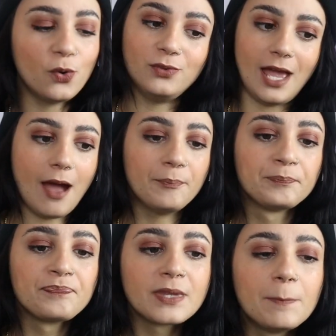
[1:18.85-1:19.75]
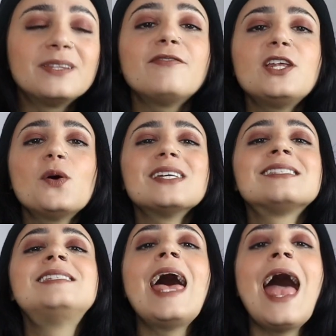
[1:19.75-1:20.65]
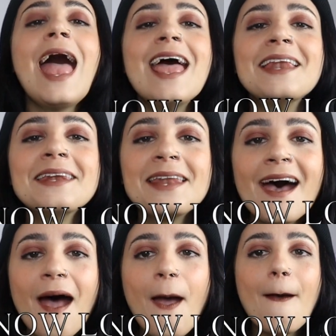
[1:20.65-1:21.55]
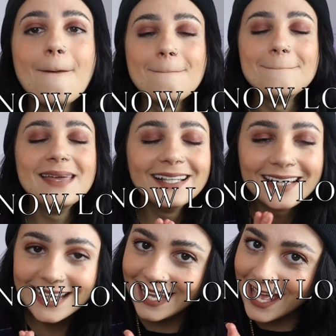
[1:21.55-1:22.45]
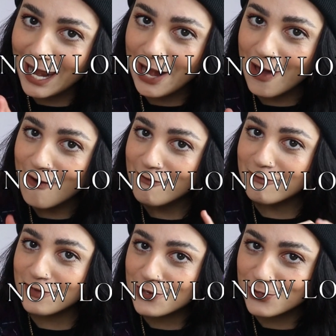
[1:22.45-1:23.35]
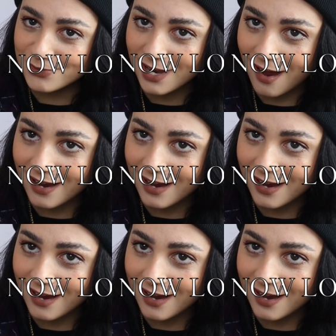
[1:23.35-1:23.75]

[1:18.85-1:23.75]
So yeah, but the video has 10 million views,